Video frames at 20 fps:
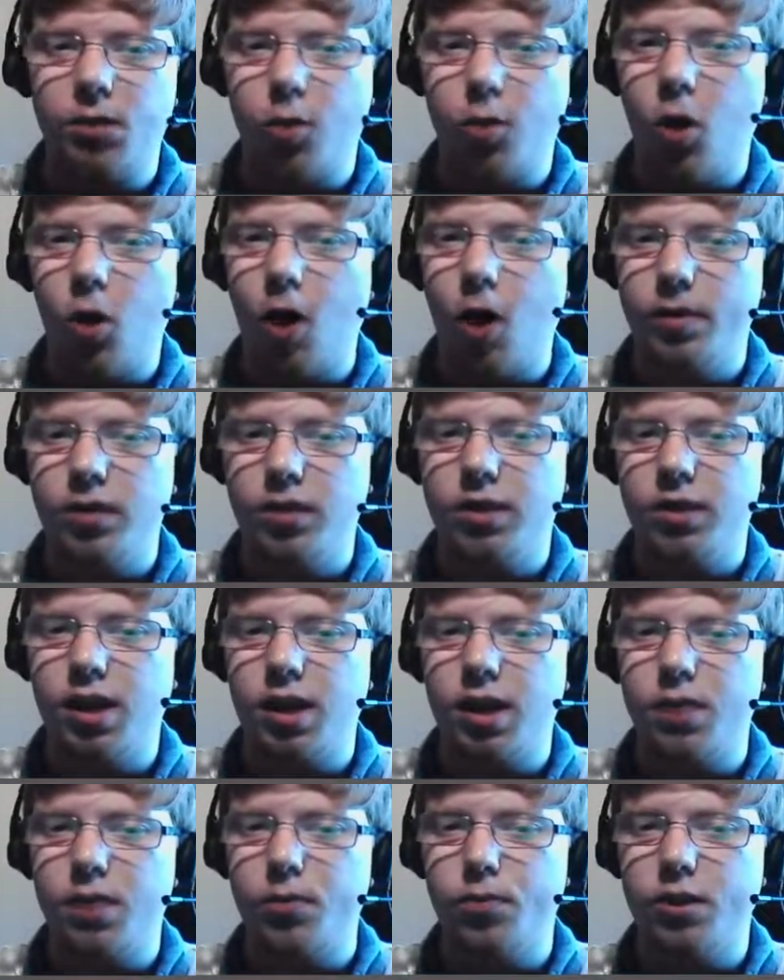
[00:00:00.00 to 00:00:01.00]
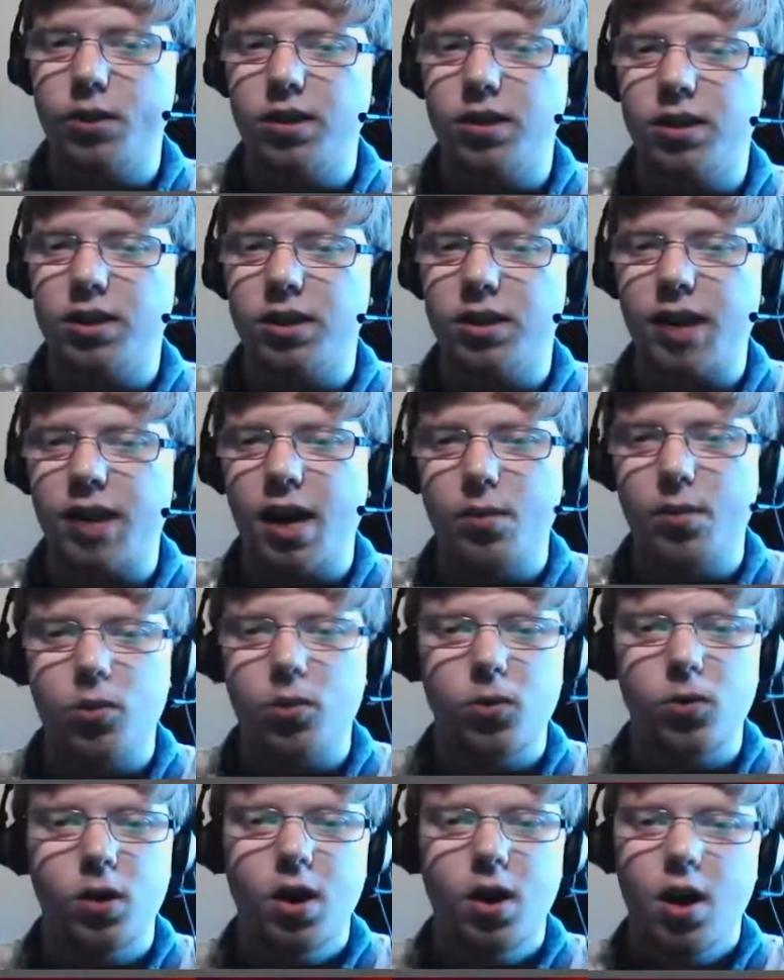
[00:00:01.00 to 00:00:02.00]
options that it can bring to the table,
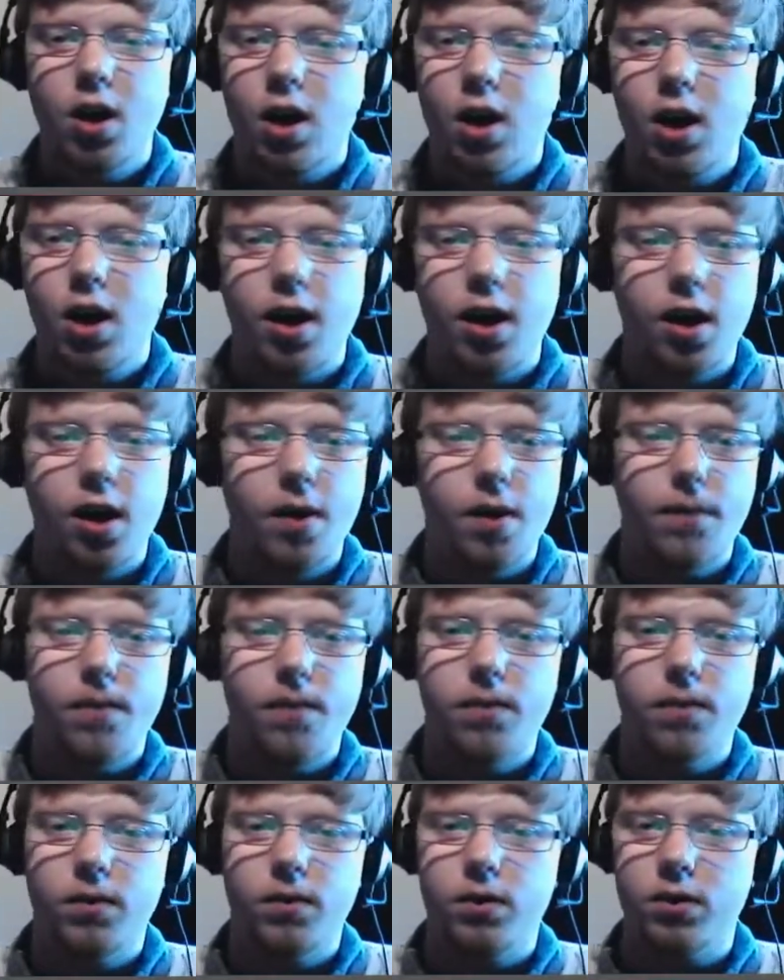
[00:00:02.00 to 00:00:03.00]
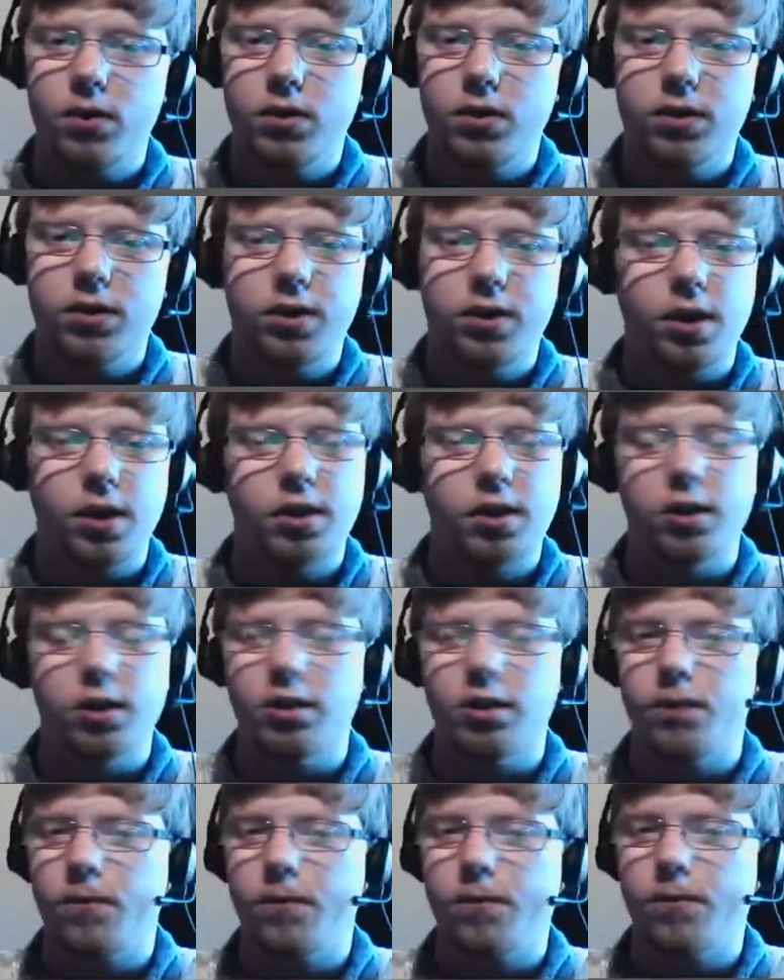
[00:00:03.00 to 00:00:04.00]
such
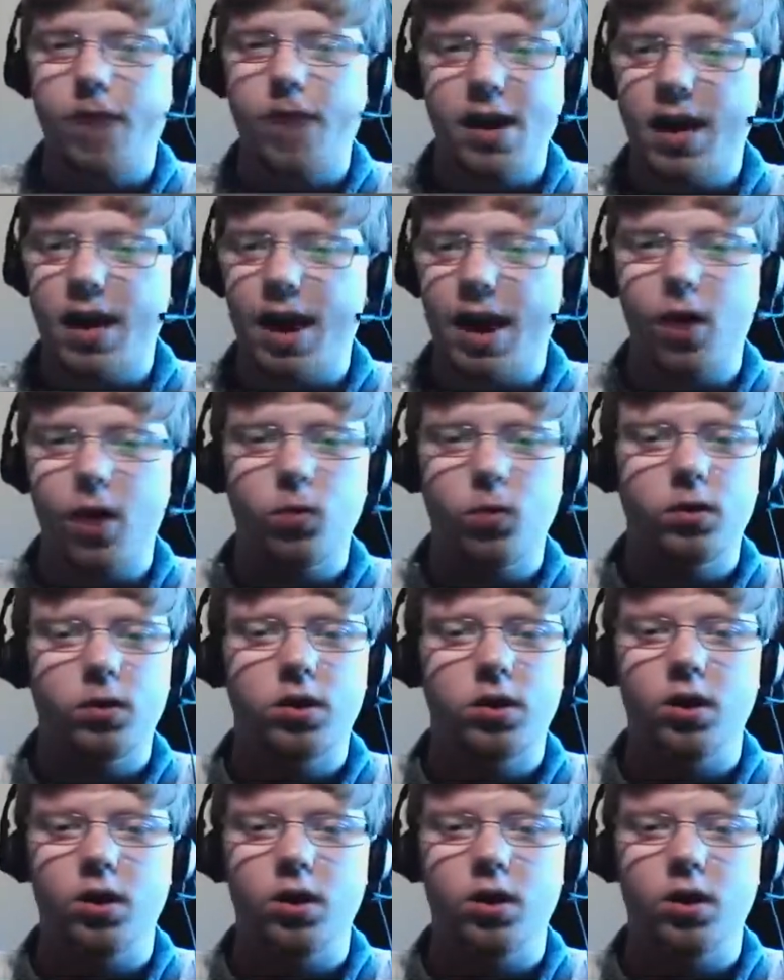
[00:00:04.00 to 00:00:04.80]
as Fake Out.